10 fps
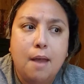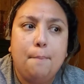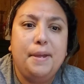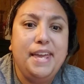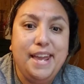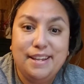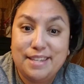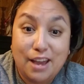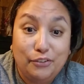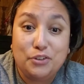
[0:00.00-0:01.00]
but he
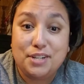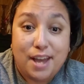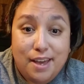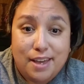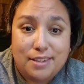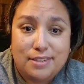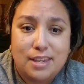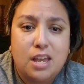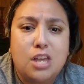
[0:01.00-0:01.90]
never does.